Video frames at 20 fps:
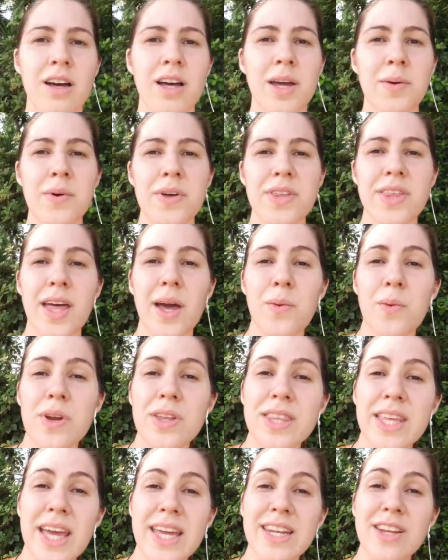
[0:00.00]
And with that, we're
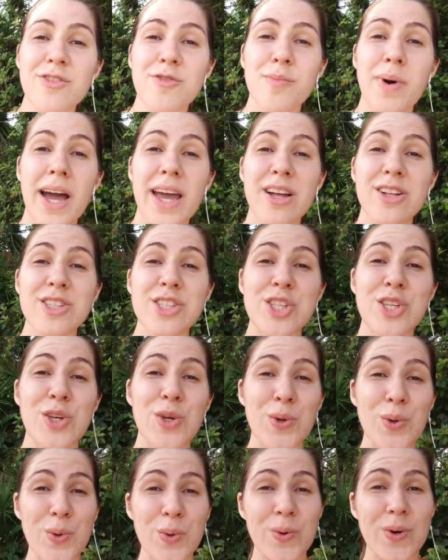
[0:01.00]
at the end of mile
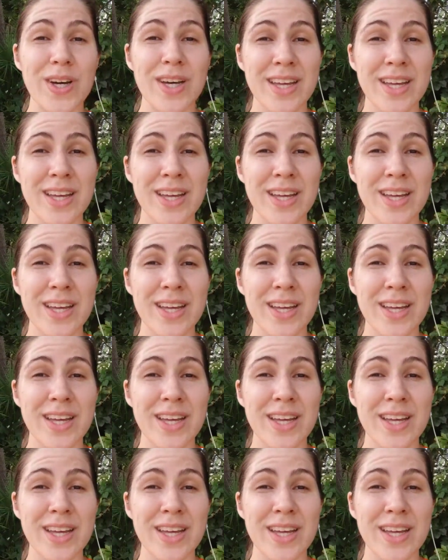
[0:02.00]
2.